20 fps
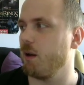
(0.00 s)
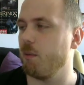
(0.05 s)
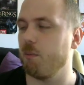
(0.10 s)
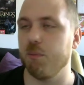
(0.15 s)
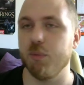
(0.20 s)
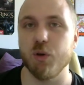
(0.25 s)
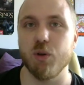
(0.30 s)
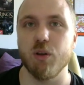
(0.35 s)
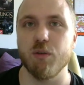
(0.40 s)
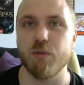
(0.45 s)

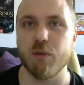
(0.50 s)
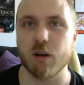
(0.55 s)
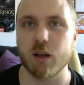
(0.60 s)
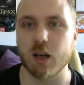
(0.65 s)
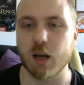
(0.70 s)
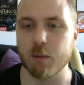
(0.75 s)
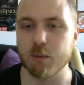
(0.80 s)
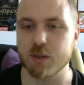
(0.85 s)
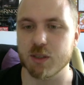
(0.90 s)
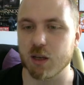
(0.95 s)
beautiful
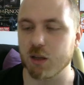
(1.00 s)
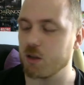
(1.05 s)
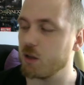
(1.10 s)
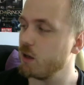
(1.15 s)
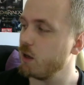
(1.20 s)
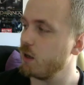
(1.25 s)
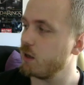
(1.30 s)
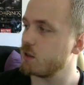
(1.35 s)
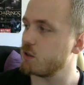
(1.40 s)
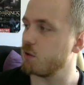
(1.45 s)
comes out.
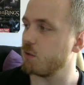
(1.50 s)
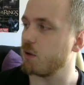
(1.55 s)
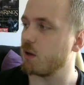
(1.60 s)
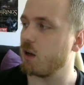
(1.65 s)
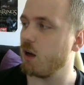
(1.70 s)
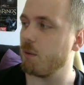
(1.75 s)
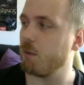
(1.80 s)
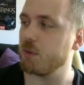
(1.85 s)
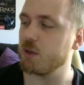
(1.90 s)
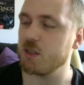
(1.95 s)
So the
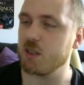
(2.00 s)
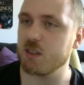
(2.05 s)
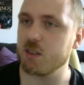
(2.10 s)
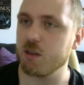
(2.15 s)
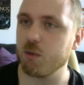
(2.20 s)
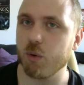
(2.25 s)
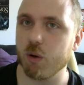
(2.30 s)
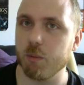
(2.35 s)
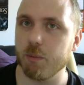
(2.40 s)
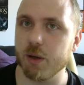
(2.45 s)
combat
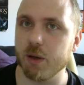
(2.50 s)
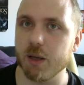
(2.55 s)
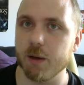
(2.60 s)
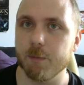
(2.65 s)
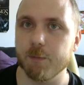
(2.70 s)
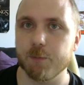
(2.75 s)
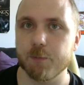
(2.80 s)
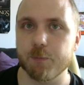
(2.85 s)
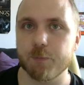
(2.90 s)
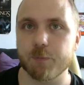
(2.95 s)
system will be
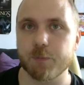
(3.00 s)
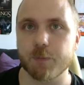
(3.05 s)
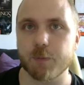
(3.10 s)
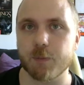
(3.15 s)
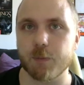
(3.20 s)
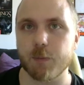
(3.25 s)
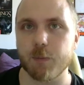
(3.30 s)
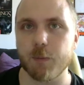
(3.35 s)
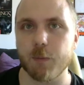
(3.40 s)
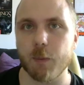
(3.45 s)

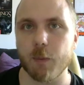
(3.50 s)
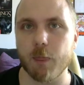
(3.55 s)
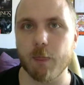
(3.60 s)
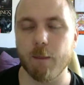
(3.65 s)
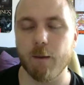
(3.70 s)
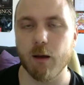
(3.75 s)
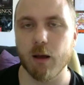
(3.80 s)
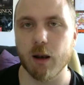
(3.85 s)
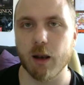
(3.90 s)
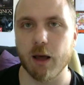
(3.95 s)

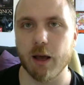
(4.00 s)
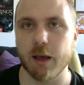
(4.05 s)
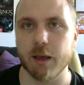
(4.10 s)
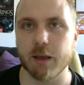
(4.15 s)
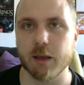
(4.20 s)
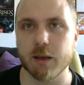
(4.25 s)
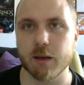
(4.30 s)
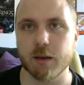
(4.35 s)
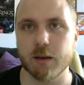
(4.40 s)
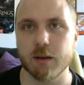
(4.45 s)
like,
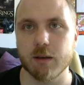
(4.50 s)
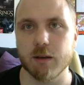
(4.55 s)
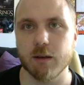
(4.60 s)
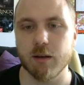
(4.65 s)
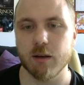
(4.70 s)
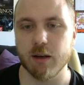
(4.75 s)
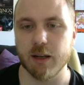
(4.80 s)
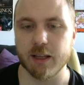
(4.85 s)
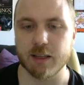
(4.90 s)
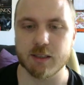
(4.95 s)

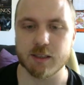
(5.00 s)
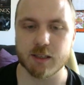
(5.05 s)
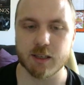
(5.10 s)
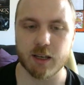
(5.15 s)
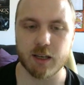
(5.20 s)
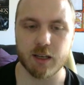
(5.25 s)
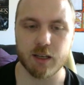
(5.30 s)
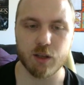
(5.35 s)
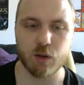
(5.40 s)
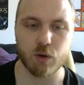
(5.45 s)
let's
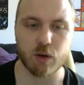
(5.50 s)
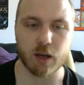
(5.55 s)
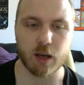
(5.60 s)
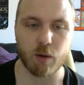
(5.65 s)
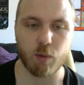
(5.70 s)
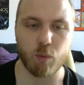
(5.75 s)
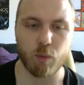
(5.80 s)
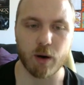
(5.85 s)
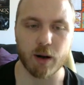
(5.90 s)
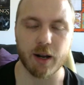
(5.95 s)
say you
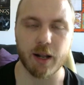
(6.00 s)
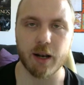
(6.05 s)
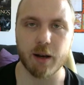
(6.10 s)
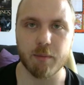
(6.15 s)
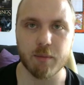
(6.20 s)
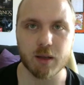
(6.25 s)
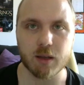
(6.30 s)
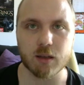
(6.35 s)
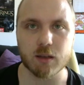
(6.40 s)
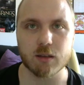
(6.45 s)
have one
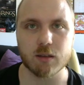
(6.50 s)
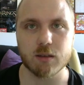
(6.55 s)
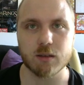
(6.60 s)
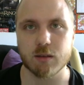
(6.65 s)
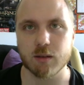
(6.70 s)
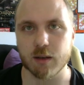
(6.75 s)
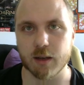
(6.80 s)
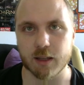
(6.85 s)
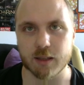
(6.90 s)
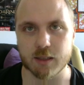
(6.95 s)
enemy,
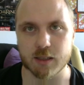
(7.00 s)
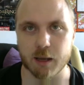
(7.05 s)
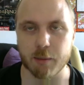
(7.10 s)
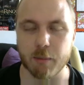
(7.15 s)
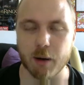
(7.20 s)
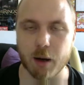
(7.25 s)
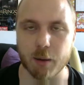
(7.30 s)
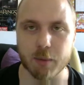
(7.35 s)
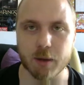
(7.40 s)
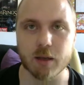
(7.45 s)
let's say a
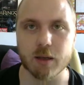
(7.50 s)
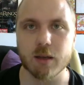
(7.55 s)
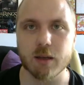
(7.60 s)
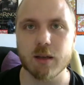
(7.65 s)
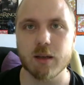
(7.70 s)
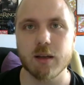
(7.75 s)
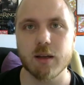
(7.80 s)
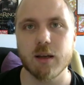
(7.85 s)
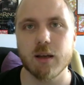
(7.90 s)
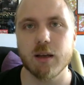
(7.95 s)
mummy,
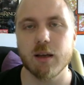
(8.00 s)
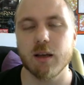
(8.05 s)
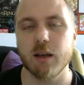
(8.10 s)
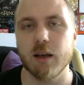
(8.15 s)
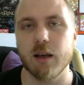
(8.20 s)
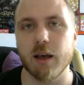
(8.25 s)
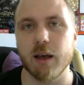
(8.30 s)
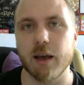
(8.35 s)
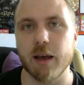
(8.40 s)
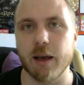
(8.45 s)

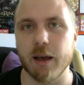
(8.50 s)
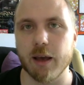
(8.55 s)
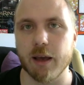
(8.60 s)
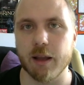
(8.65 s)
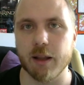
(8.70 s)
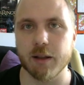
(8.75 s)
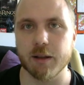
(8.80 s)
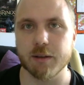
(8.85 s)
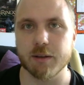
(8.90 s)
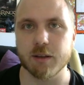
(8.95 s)

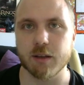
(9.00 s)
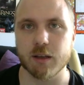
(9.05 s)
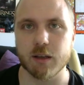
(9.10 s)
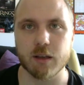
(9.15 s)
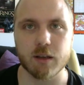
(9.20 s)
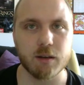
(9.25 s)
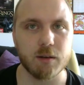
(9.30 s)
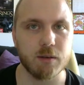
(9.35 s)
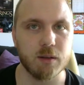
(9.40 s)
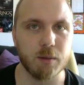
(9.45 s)
and
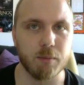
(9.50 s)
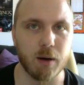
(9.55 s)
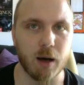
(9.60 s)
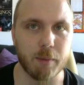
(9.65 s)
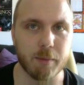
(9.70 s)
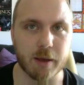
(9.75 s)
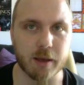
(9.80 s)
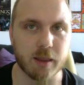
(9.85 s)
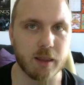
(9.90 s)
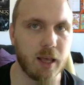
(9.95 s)
the
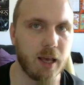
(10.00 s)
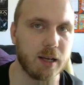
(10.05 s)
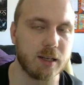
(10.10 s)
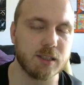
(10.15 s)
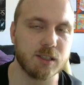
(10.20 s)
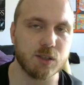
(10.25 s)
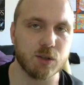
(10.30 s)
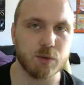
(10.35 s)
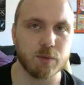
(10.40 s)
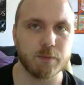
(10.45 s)
mummy
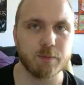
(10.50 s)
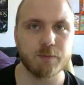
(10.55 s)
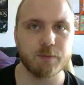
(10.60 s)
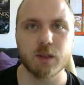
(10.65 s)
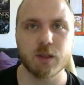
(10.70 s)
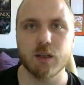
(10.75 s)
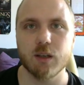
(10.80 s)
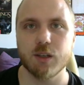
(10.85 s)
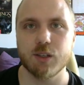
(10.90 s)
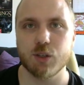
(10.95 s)
attacks you.
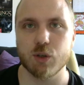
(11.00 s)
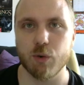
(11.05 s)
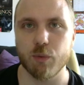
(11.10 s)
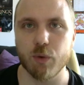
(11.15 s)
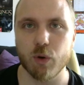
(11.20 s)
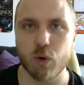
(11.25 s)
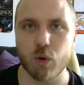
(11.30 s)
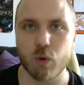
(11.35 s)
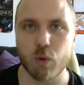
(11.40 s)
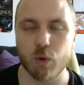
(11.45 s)
So
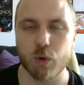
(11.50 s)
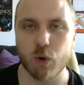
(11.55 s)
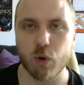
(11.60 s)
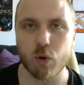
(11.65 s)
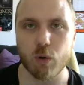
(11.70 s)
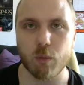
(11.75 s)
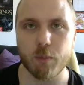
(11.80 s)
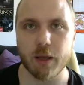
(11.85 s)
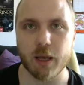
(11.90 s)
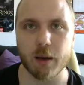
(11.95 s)

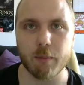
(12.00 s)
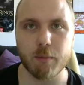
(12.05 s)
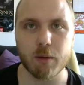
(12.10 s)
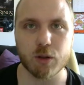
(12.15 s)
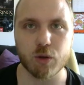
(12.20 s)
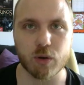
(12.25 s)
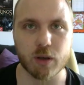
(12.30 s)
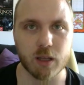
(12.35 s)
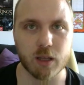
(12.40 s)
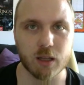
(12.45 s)
you'll be able
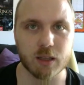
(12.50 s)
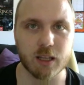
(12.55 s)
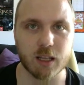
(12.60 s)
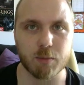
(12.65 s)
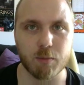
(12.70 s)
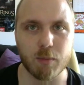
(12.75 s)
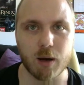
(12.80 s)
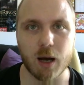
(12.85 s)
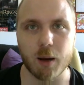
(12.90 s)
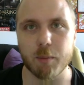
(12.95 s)
to kill that
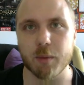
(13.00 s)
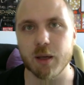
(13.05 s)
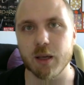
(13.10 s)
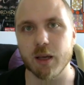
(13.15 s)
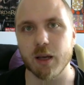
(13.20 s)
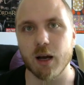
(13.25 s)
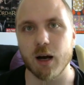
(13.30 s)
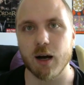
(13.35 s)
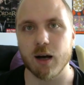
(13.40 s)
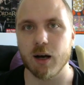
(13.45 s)
mummy
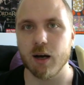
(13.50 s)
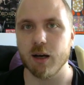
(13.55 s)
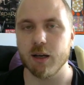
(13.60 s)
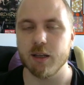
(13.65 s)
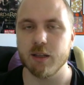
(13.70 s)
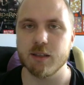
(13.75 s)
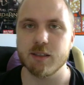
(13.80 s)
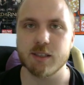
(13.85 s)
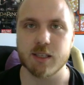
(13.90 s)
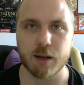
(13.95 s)

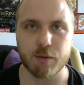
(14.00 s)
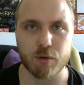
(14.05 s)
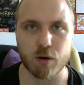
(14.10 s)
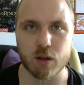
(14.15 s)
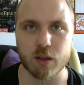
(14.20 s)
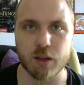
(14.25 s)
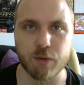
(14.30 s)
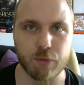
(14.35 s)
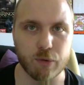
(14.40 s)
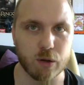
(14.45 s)
in several
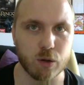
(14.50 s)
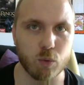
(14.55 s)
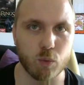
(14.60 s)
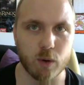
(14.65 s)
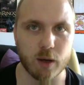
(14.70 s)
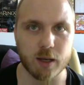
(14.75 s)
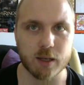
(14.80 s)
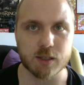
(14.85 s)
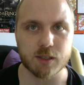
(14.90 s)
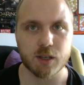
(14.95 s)
different
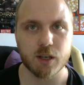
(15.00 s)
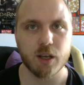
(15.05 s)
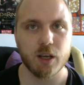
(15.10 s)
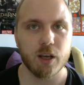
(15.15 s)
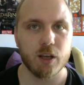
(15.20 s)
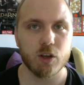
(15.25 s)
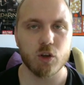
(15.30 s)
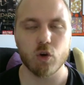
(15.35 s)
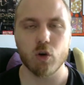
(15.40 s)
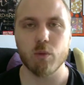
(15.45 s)
ways.
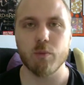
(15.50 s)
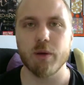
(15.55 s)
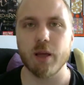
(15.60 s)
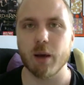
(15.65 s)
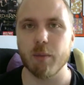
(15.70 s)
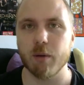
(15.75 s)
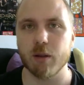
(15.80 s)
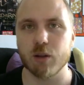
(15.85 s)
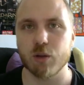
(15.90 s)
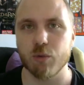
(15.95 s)
You'll be
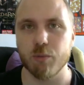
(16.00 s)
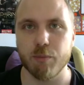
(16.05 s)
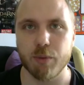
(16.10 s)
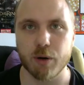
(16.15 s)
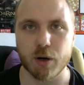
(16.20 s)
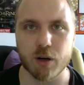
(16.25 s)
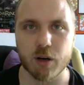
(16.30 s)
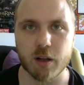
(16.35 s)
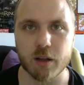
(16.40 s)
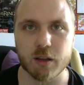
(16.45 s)
able to
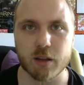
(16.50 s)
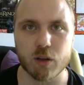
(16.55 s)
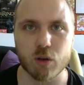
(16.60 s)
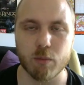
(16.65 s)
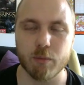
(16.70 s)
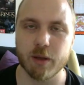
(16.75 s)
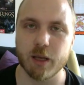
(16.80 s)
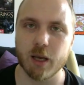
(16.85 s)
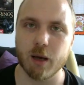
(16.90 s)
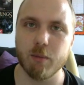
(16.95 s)
burn it, you'll
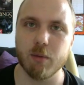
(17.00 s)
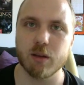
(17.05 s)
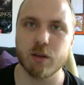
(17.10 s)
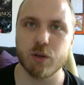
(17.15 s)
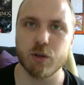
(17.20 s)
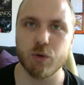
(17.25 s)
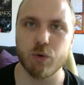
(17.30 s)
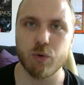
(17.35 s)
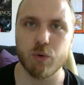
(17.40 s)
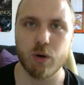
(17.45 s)
be able
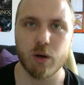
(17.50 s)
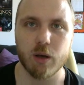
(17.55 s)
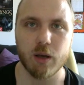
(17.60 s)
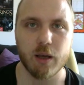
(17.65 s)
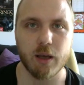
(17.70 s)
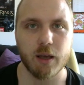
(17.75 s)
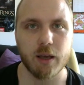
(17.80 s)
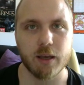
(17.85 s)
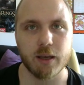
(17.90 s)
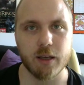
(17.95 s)
to
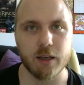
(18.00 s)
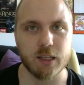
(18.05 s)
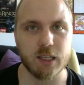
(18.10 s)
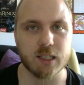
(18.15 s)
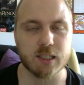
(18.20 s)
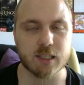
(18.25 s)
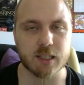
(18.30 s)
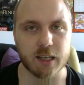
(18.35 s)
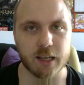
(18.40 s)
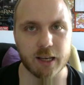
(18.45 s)
hit
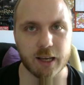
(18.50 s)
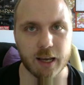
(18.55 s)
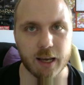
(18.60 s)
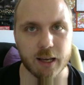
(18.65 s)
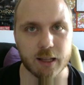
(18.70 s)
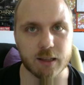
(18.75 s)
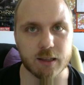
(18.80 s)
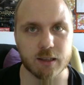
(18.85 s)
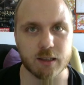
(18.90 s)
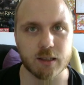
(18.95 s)
its
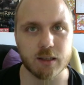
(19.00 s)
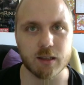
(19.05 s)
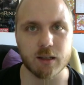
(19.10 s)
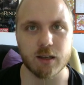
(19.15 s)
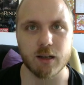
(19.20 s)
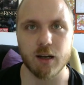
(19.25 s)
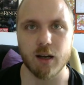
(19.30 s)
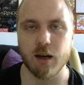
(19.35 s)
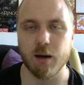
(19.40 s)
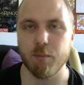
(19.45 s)
head,
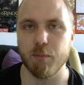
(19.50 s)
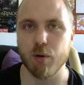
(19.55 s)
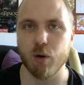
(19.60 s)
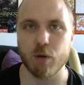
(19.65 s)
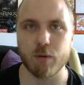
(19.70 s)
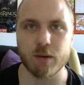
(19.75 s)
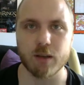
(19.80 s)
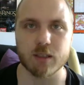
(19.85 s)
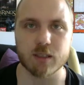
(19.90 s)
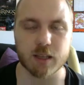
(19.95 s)
blow
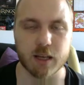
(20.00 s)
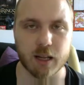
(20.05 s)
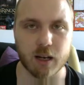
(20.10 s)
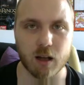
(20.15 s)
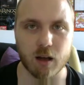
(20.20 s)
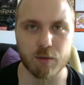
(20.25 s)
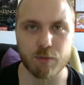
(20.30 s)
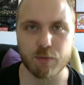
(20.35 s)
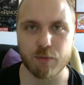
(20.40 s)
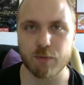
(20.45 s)
his head
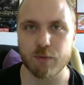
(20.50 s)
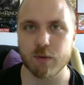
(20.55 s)
off,